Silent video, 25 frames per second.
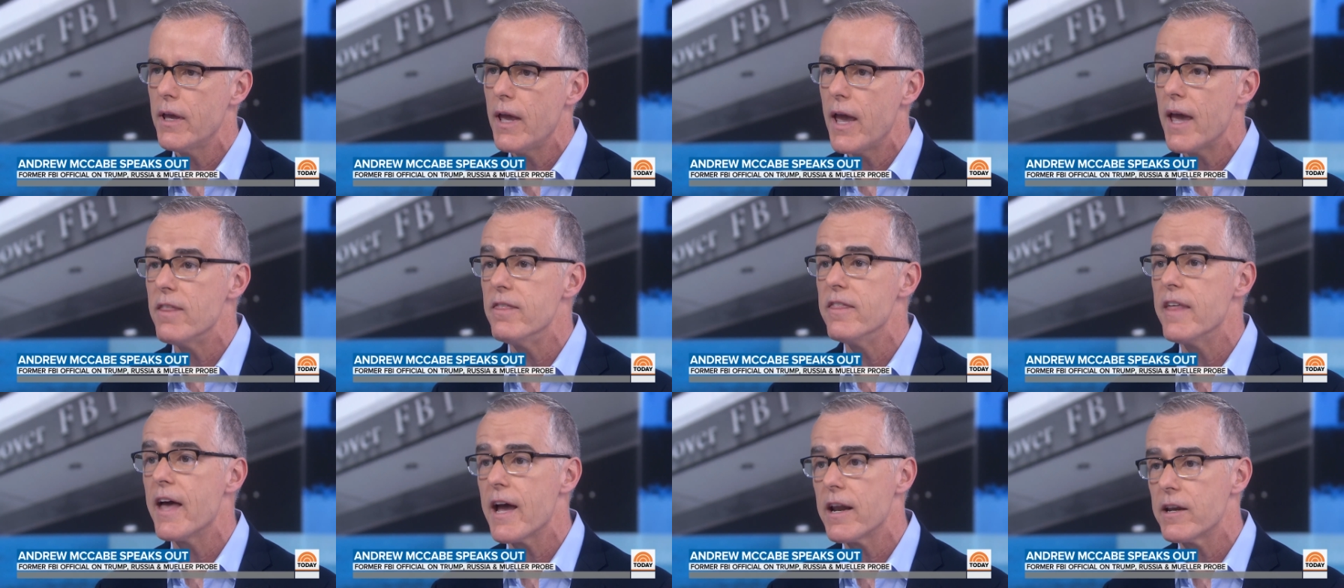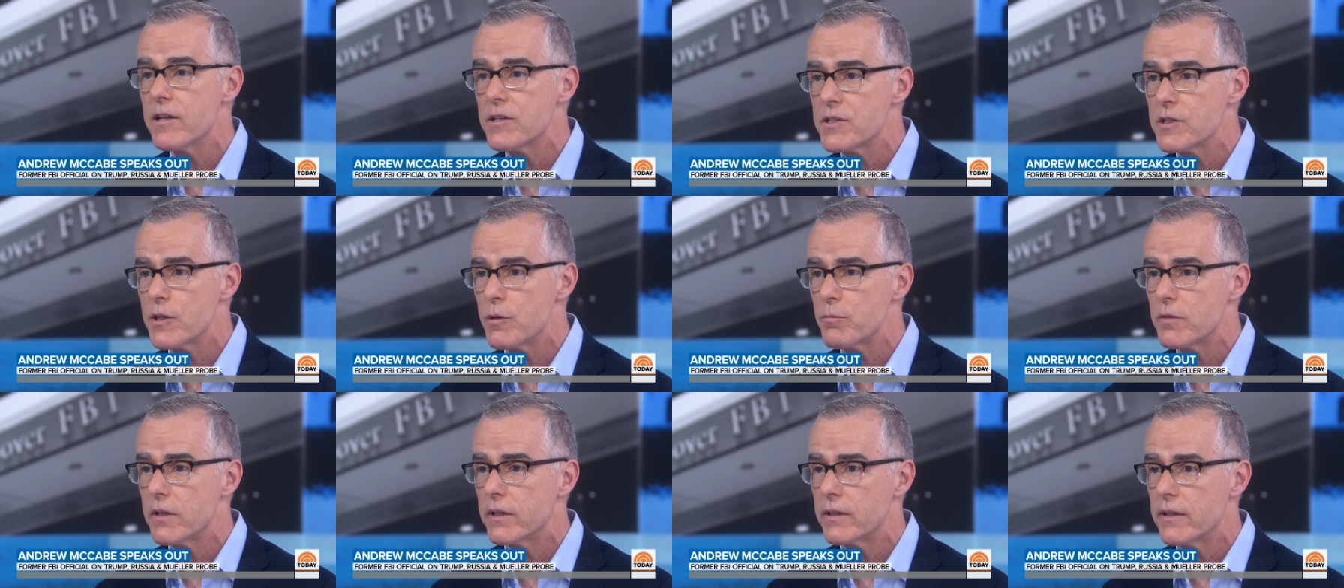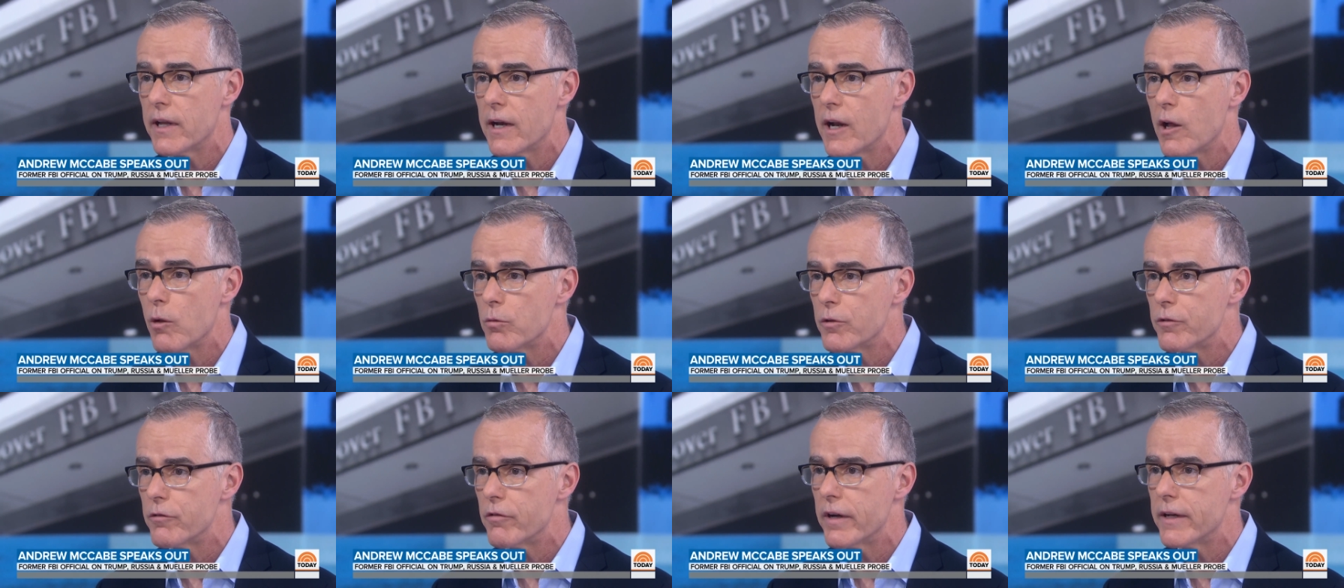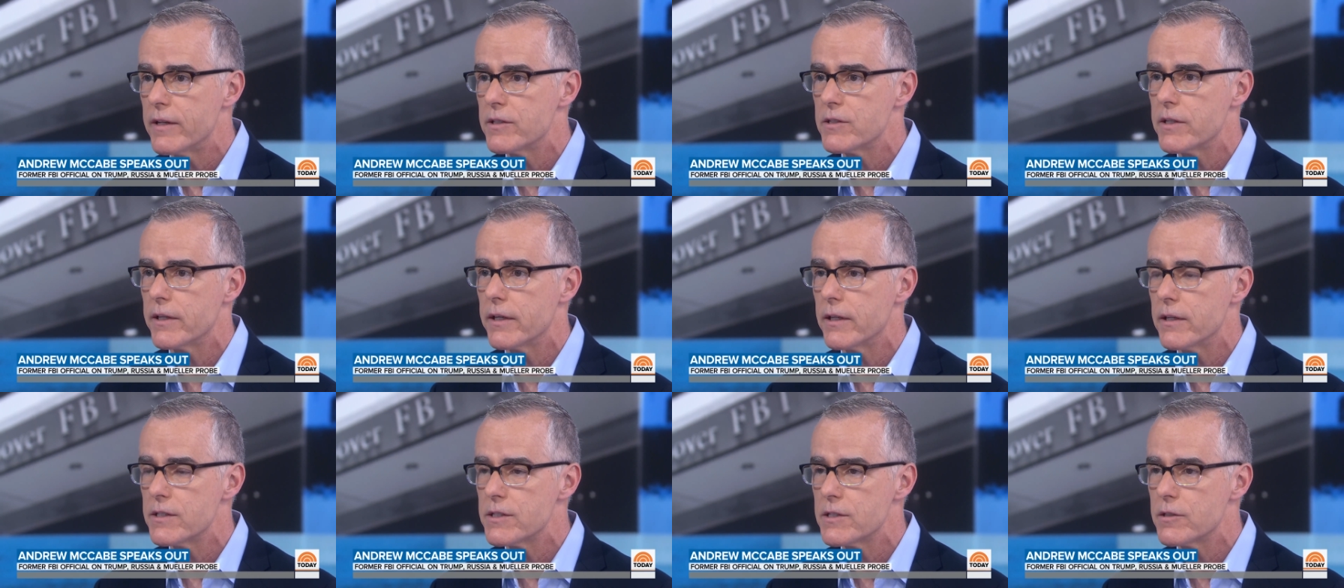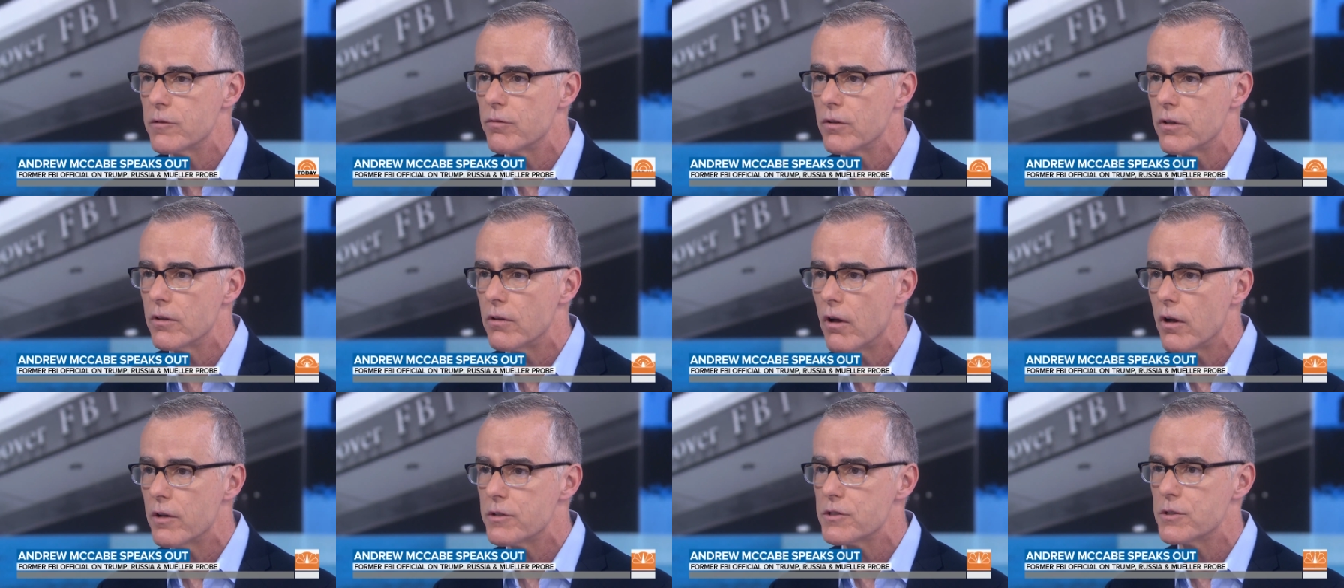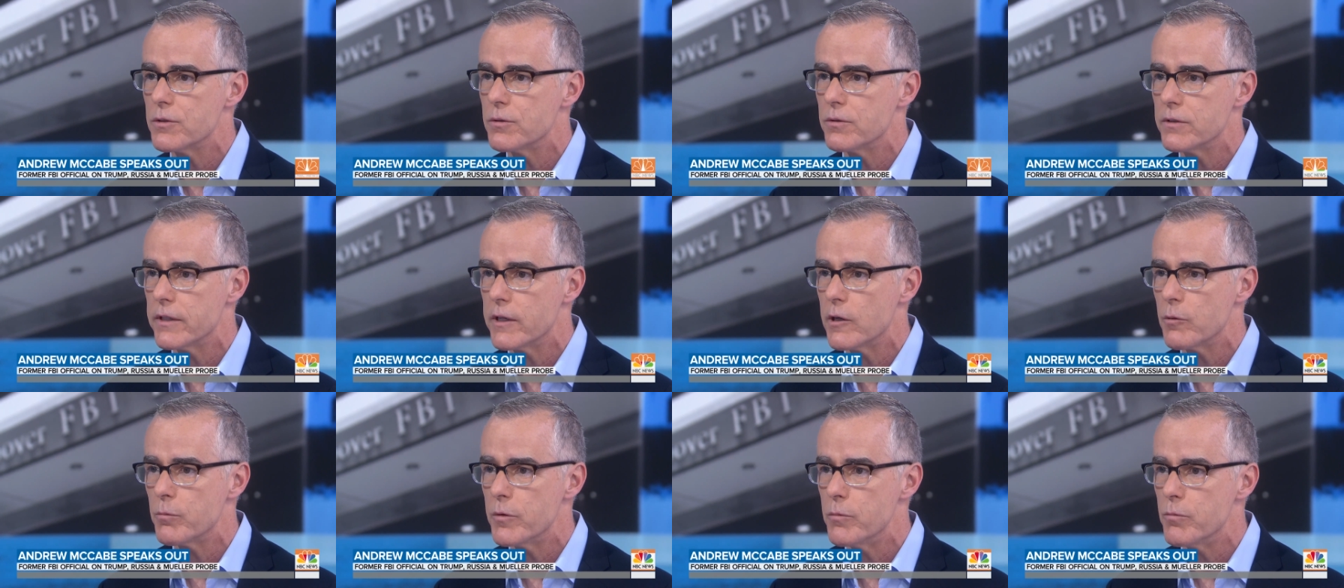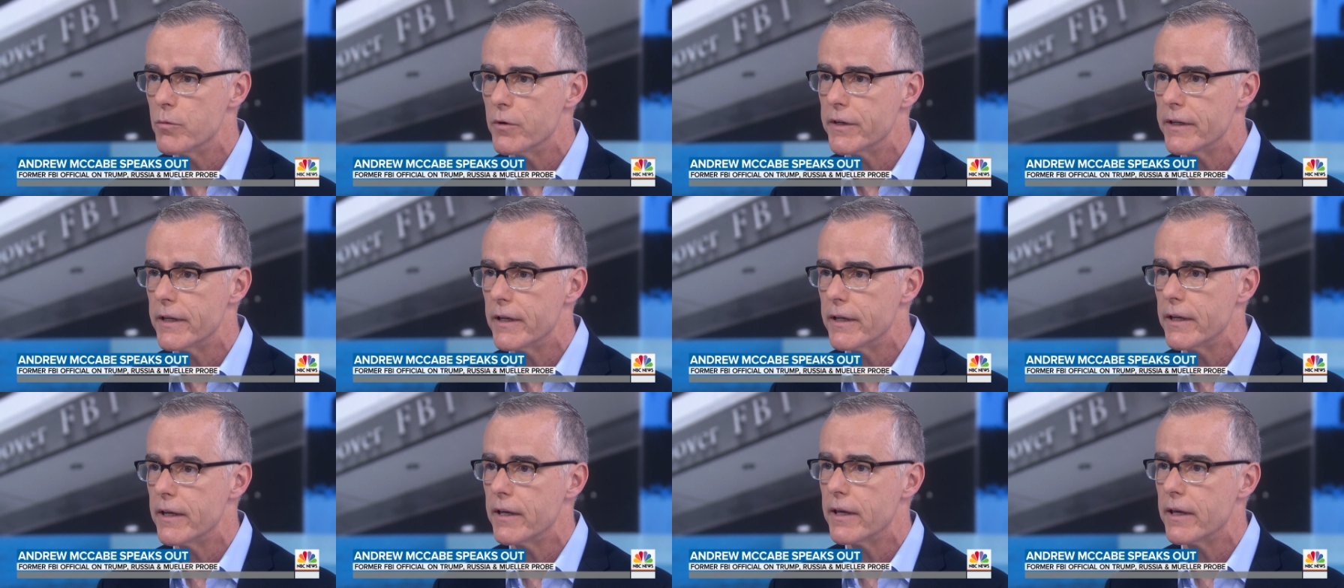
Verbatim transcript: and that is something that I'll be raising in a civil lawsuit that I'll be bringing